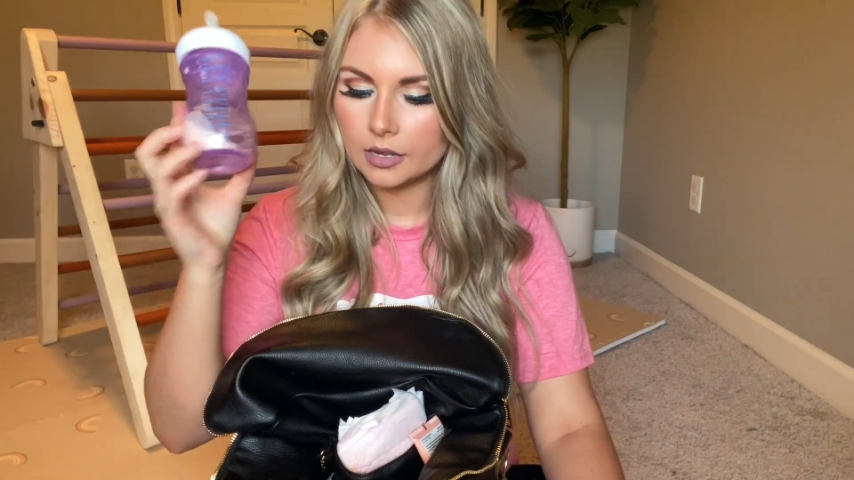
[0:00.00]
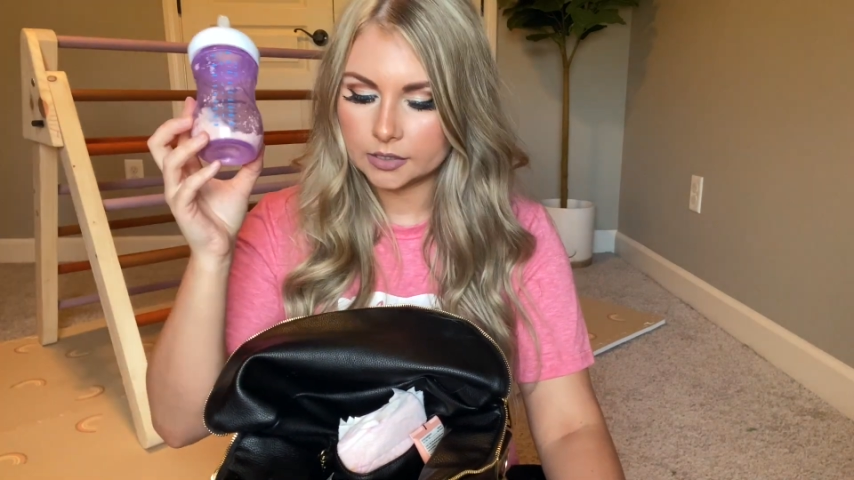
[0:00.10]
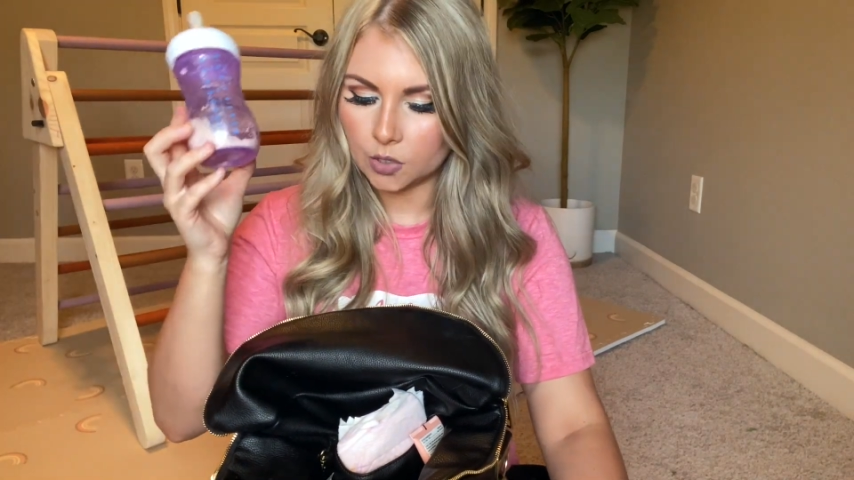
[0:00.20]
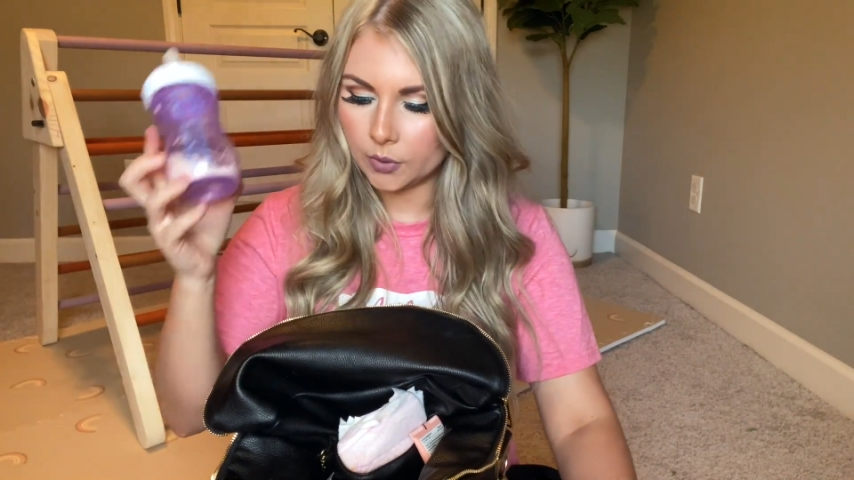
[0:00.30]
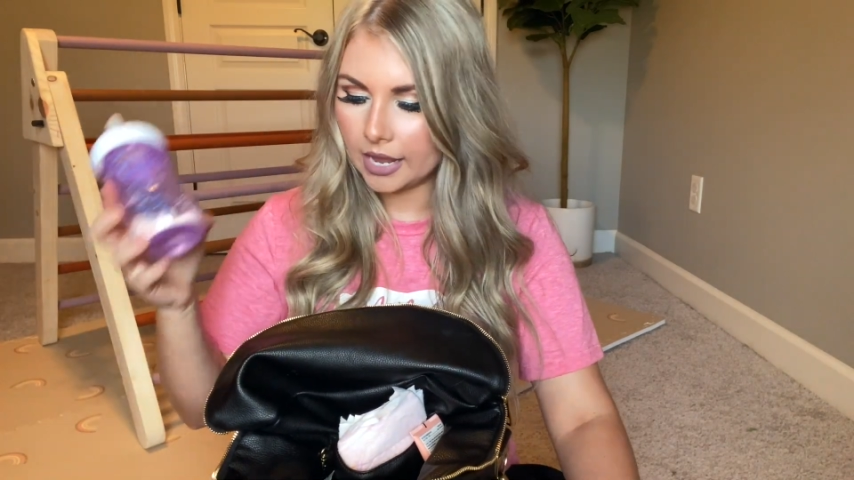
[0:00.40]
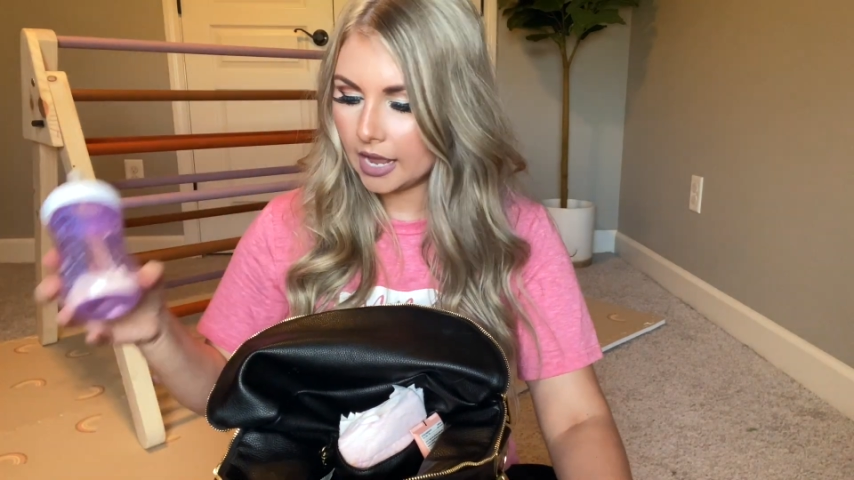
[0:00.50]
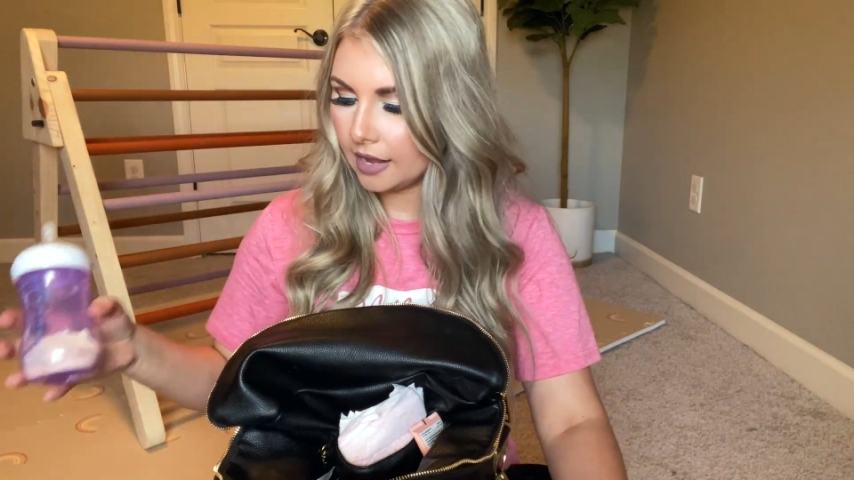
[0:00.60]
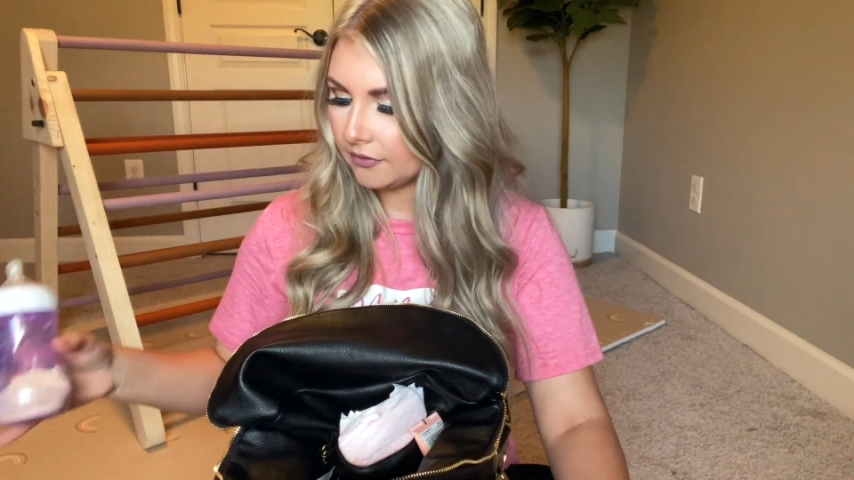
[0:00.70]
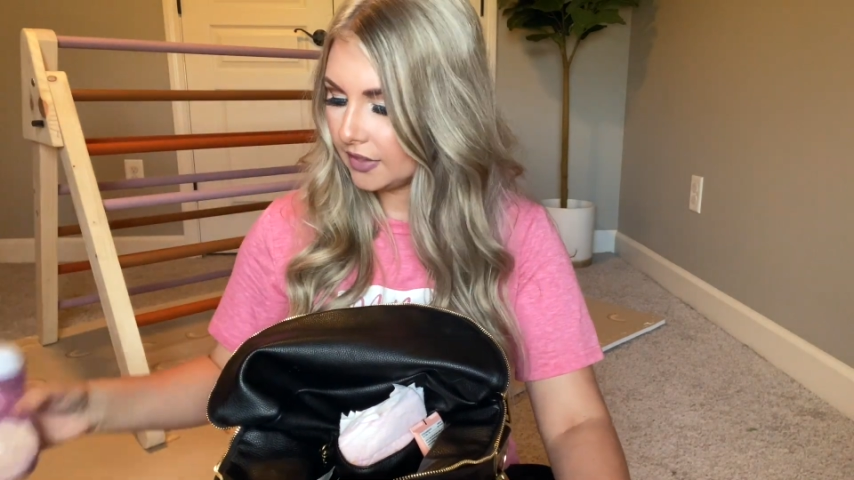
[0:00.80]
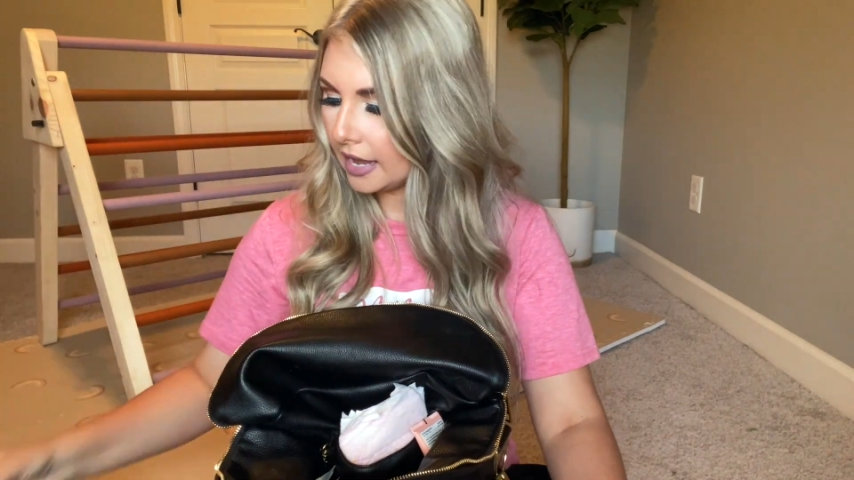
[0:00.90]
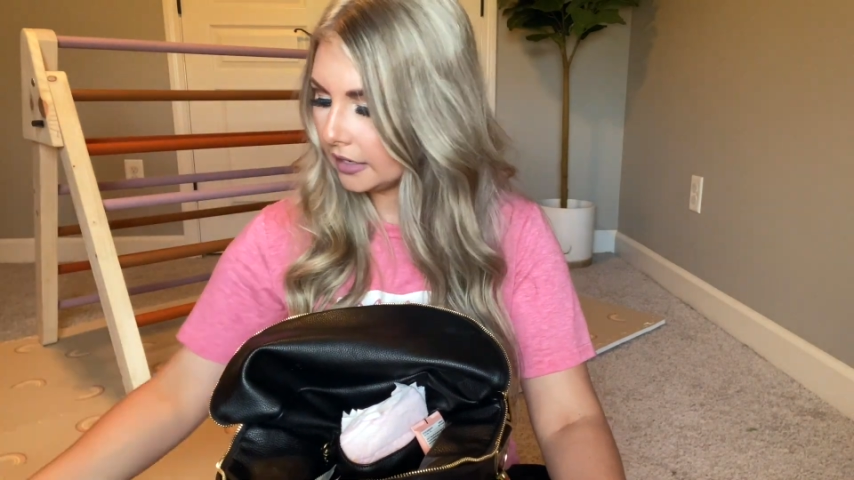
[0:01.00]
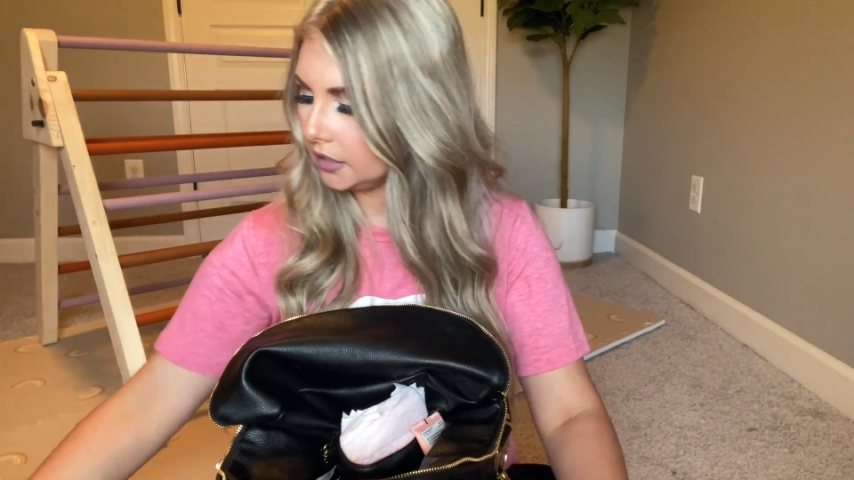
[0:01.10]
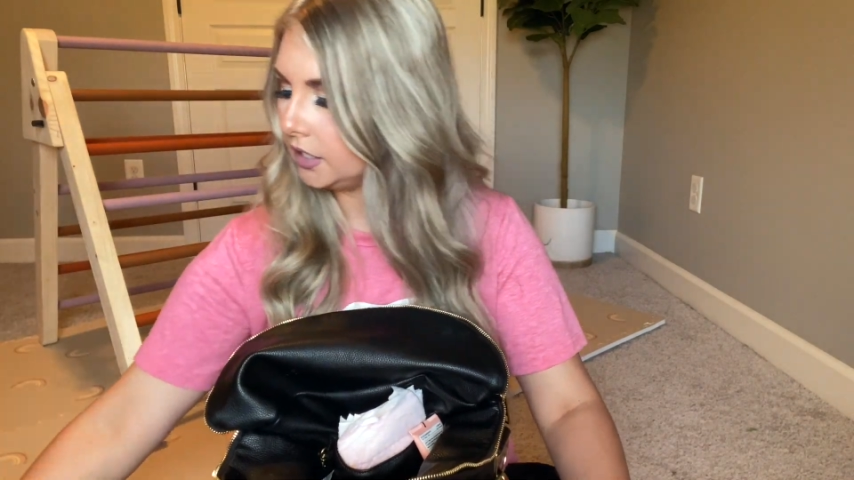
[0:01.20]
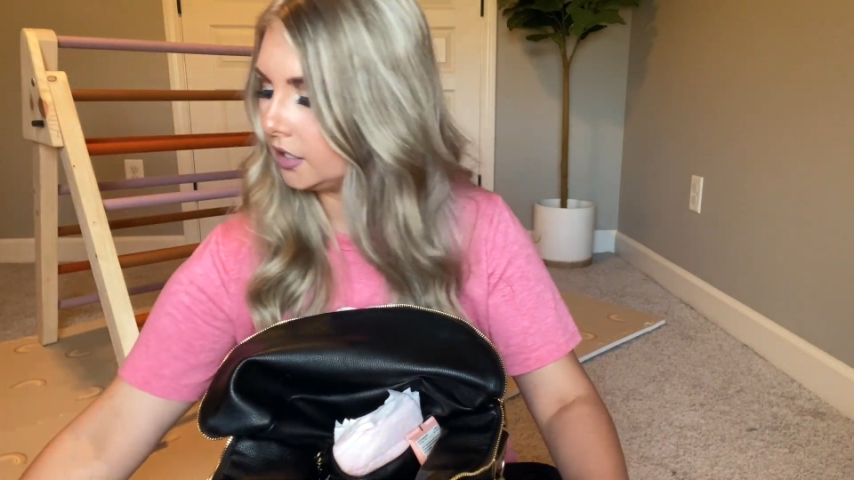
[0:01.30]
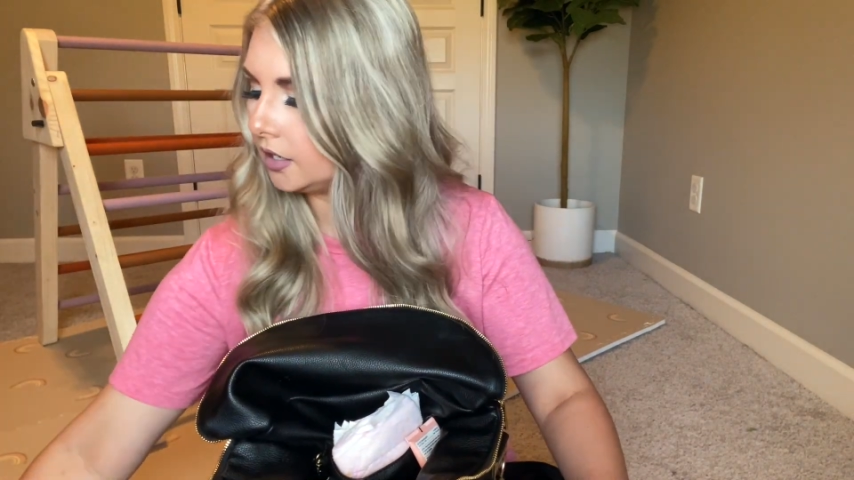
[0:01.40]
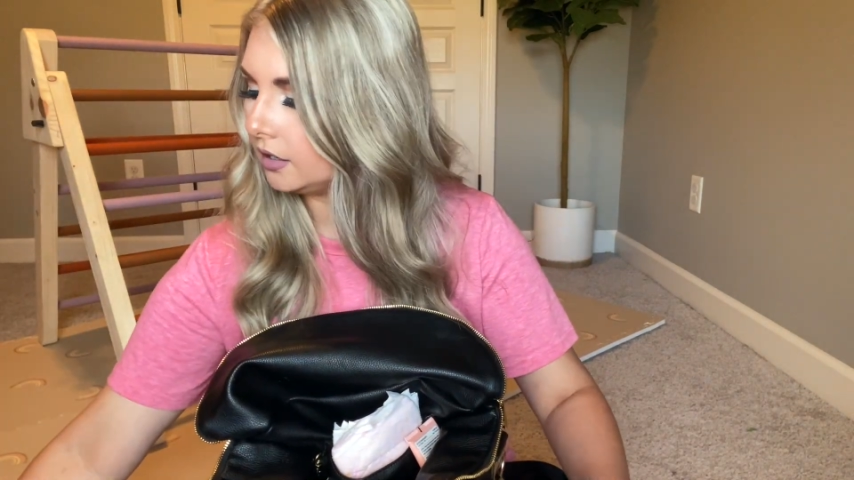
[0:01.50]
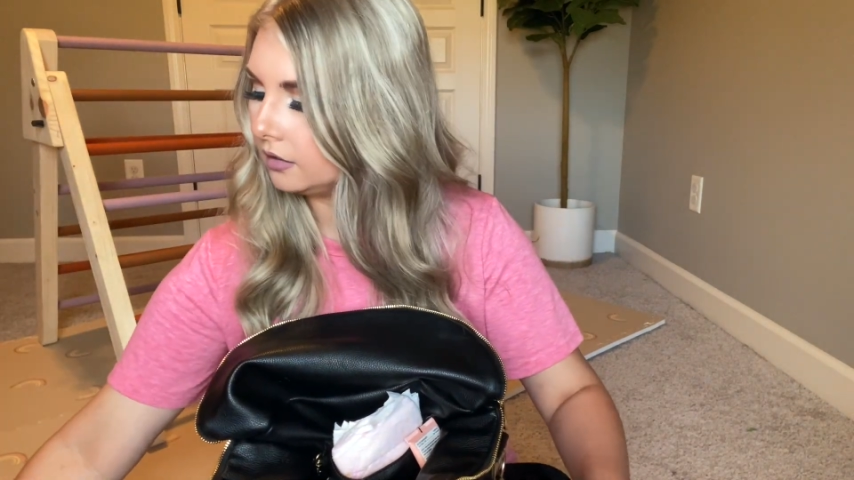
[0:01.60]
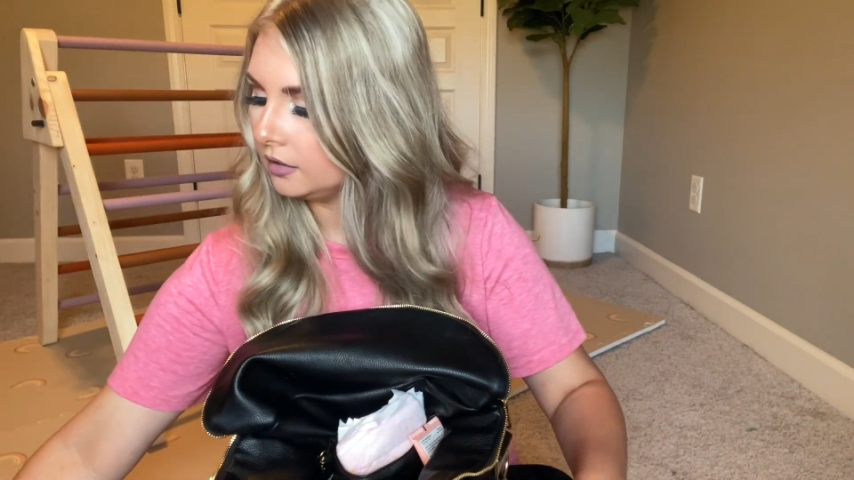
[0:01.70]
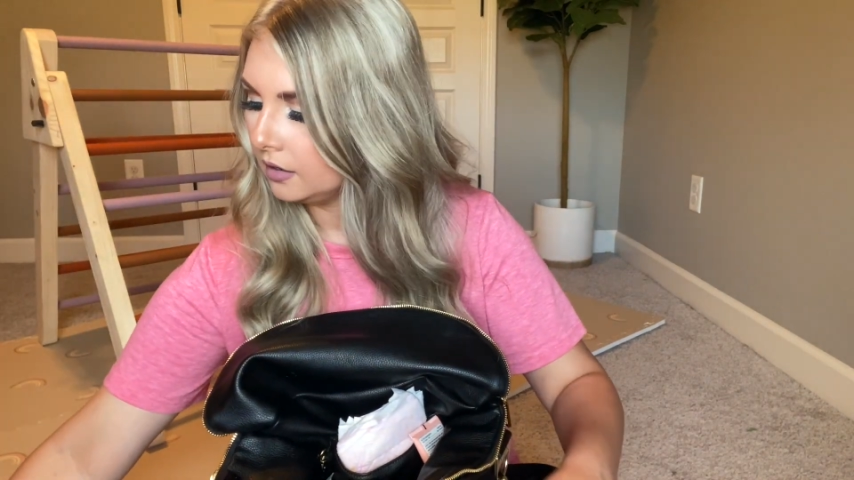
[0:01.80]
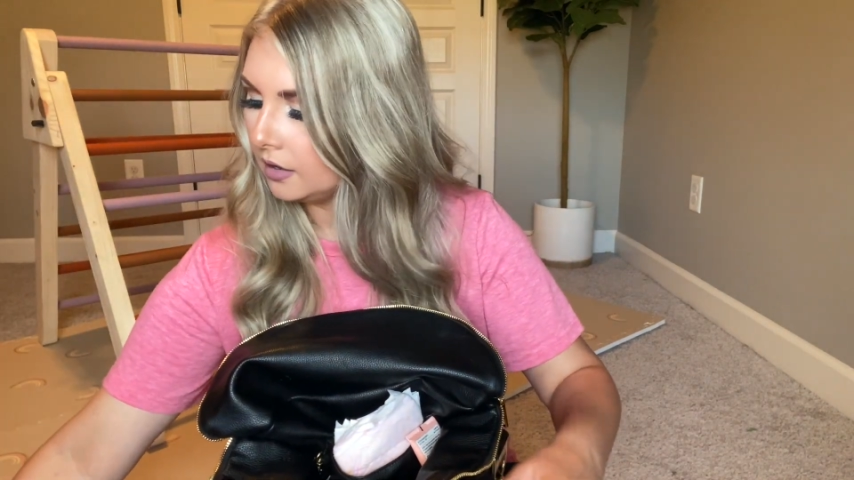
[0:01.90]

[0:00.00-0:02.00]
So we have that in here.